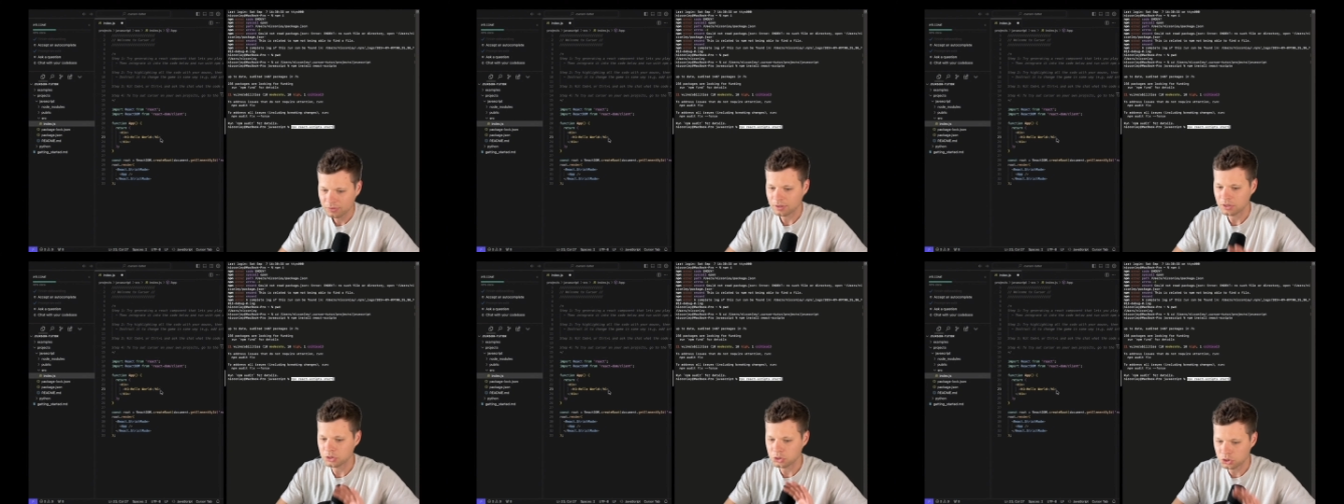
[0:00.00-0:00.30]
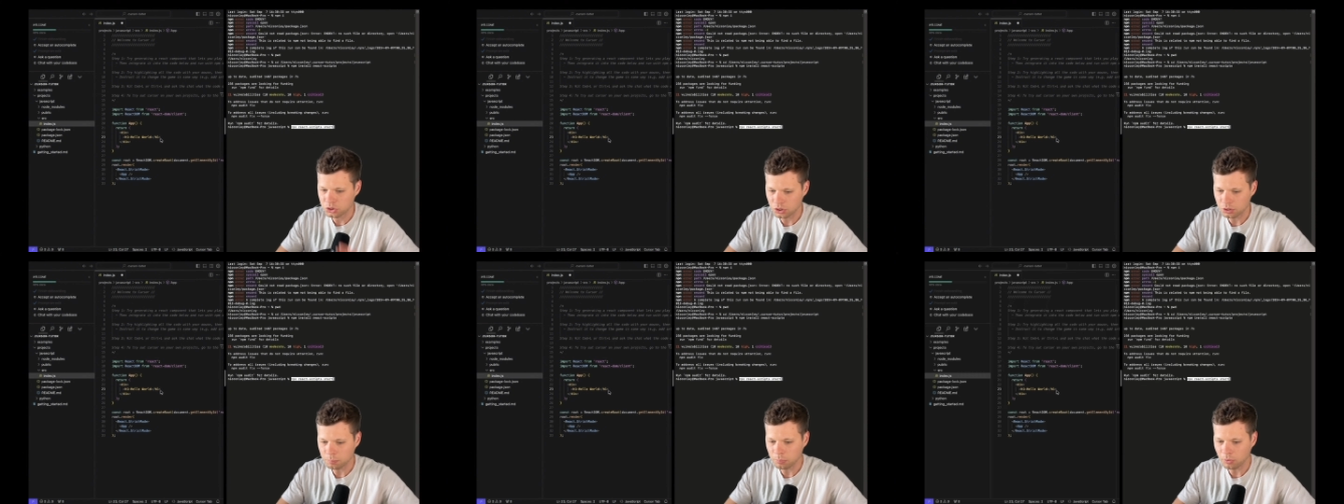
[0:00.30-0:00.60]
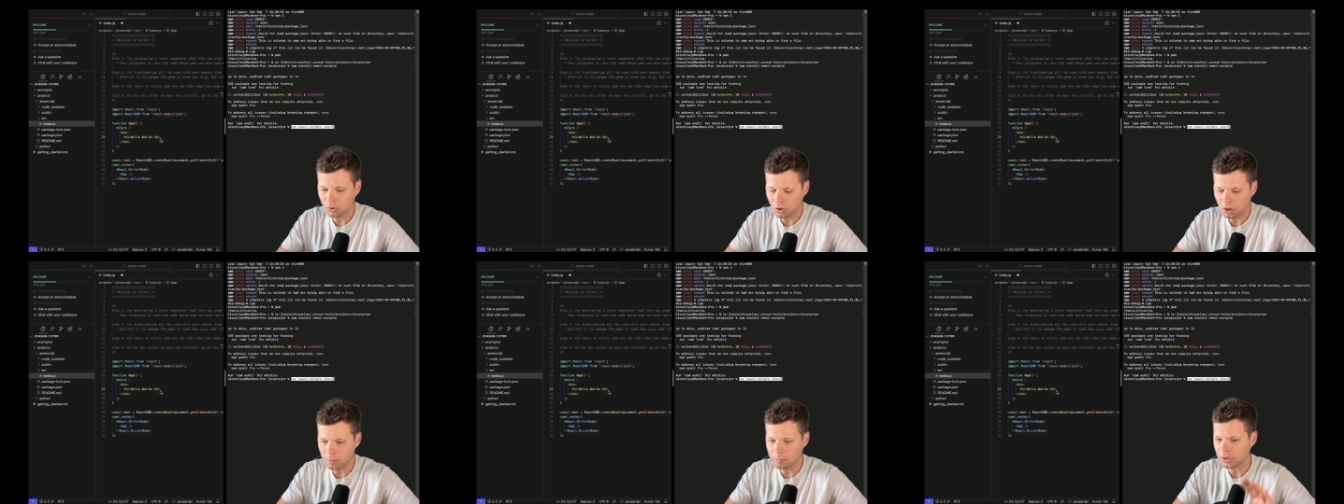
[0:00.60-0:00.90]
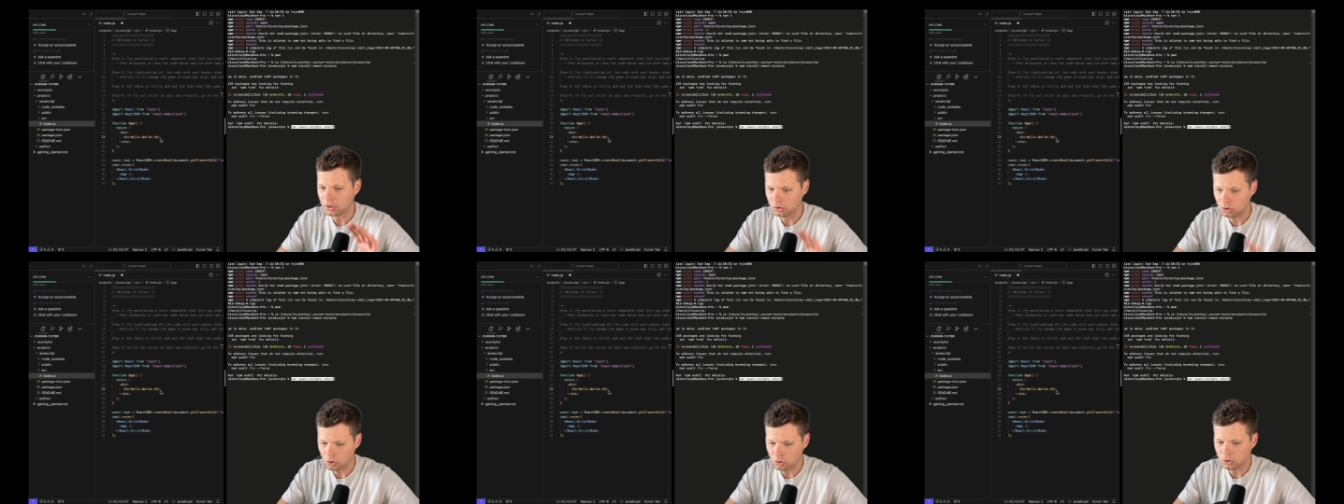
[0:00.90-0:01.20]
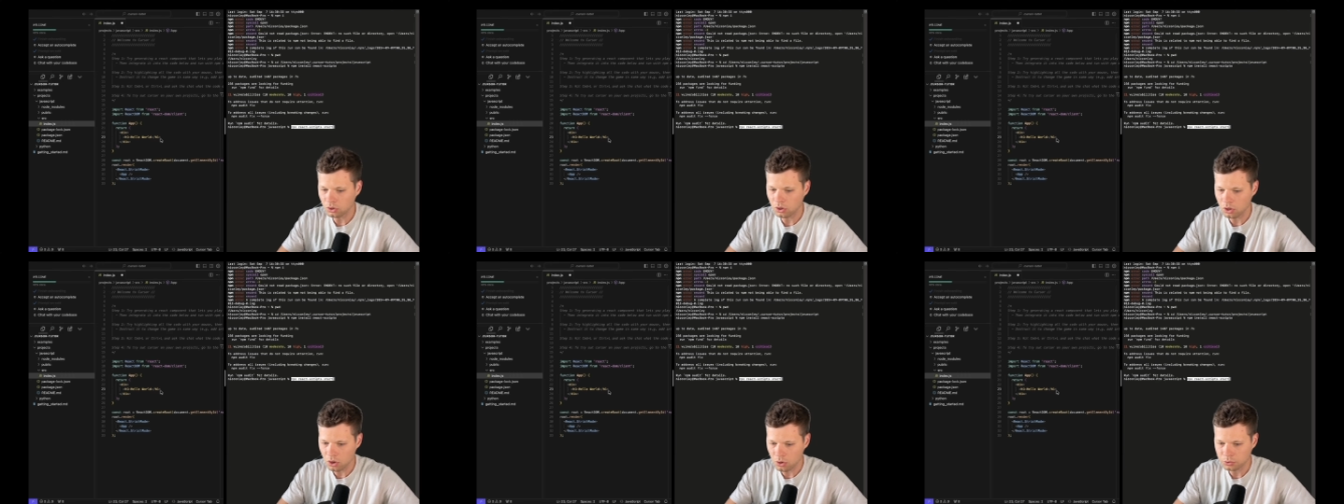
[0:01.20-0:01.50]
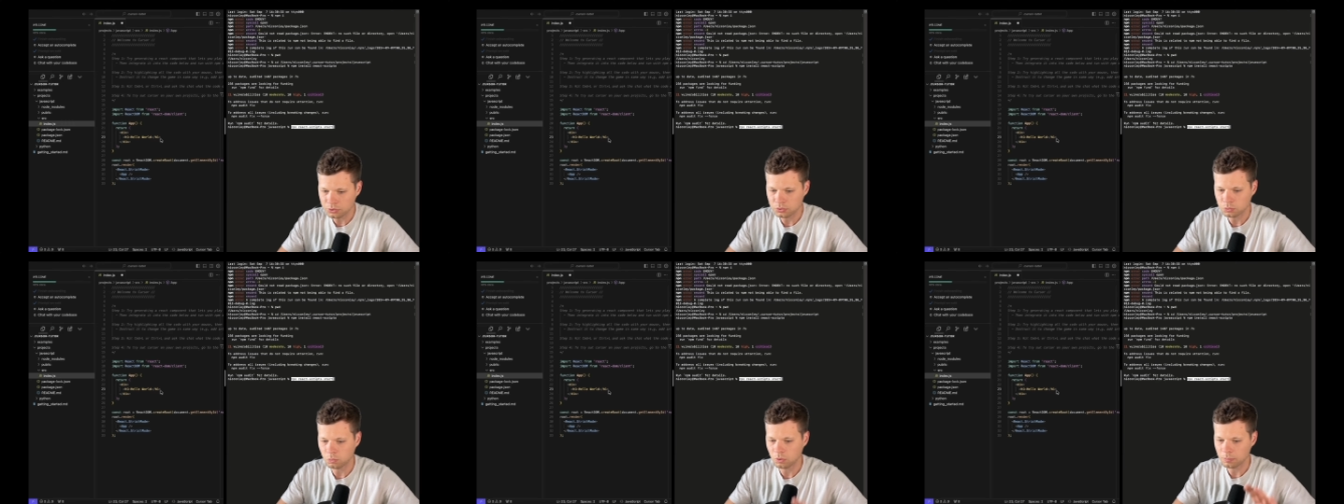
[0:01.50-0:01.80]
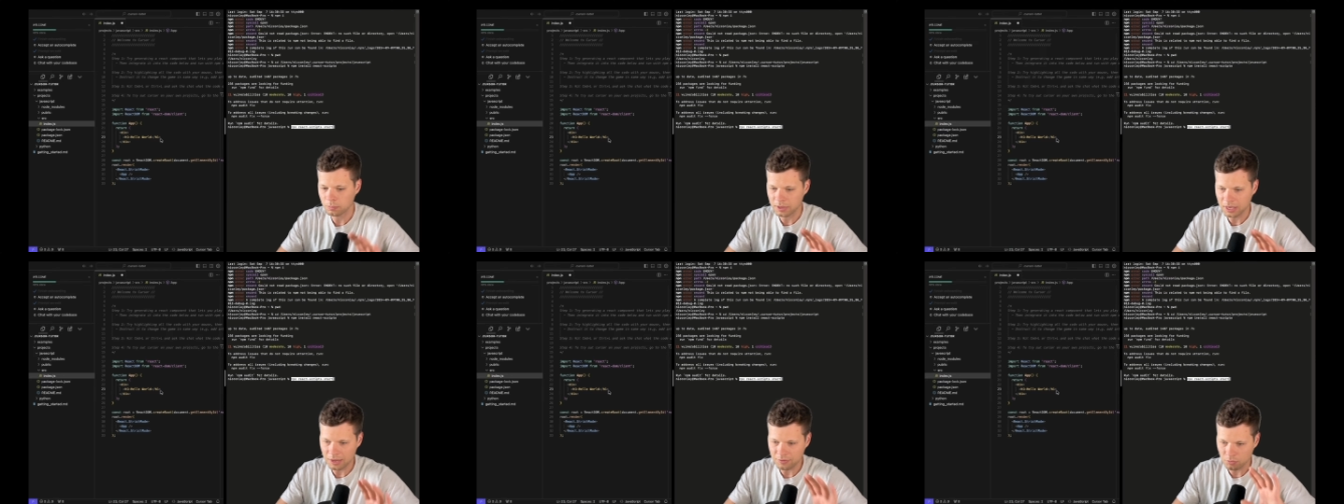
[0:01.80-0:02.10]
it should pull up a local host
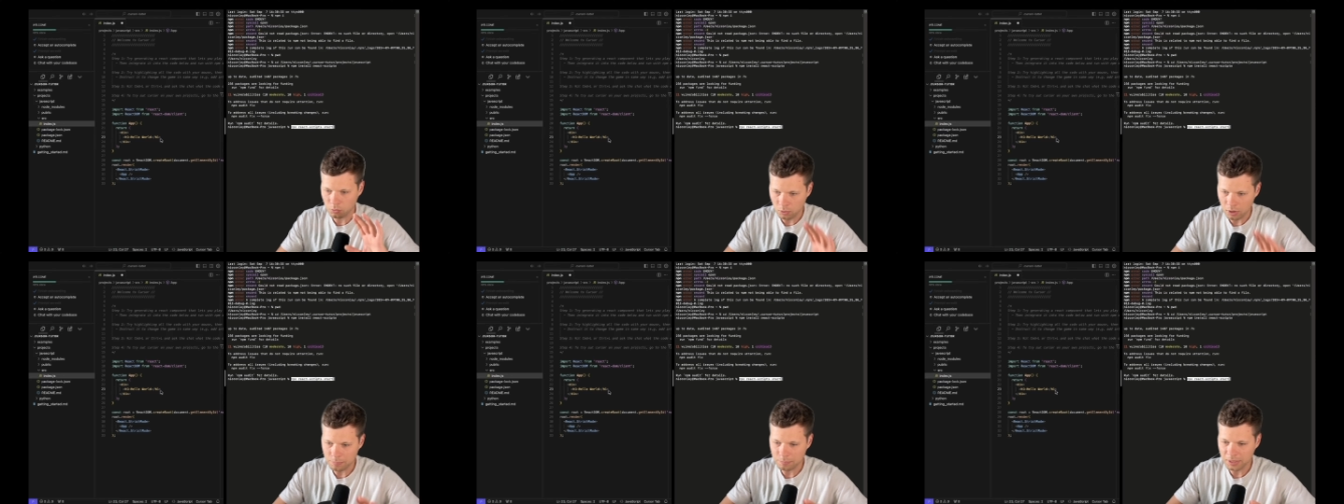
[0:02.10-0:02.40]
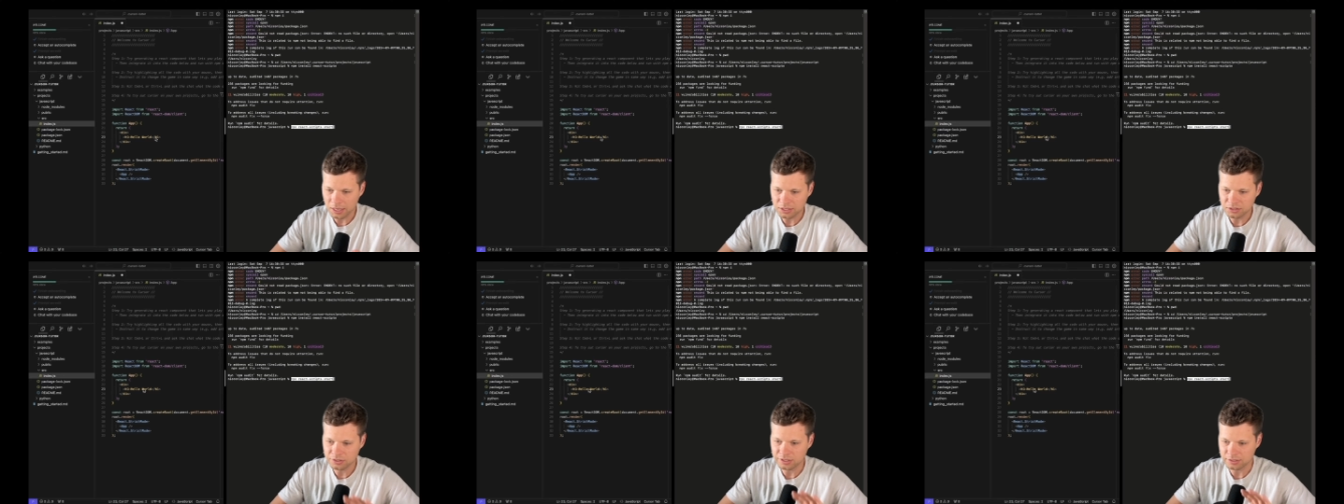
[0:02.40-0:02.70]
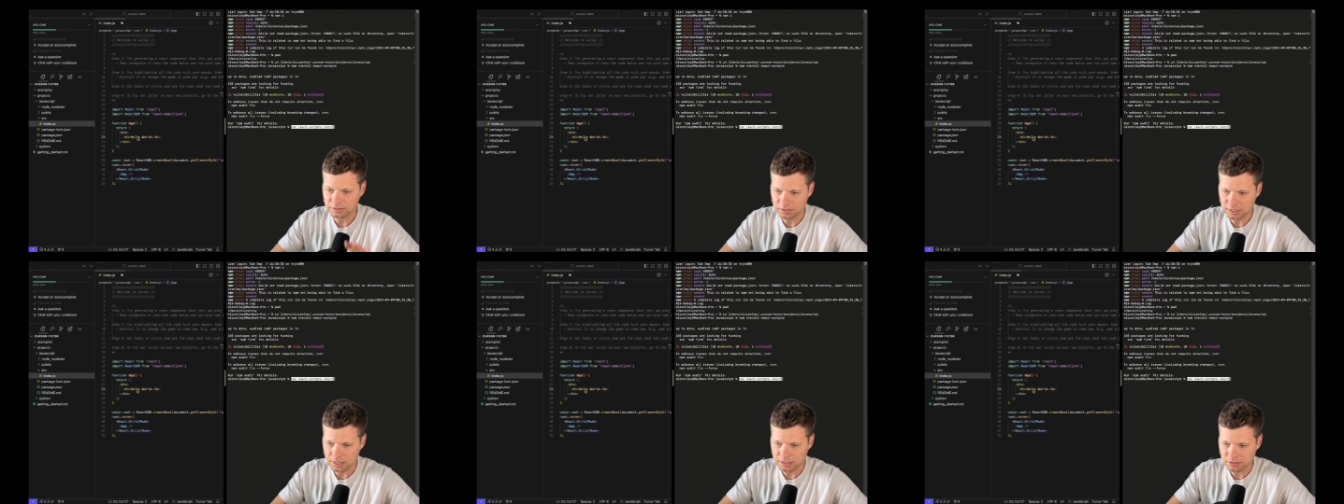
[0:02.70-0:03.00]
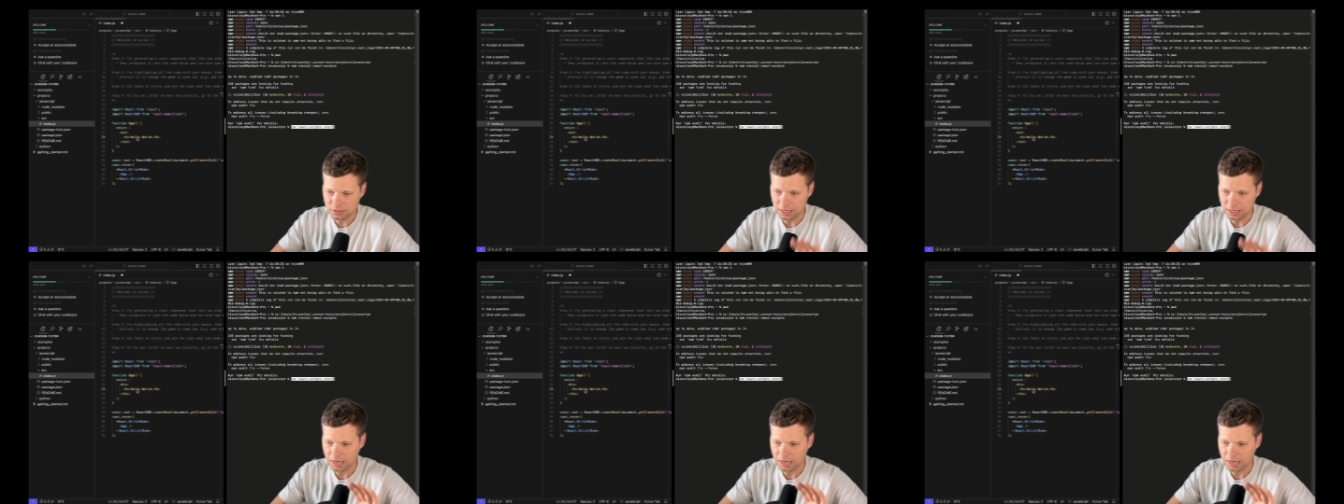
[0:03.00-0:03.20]
where we have a web page that says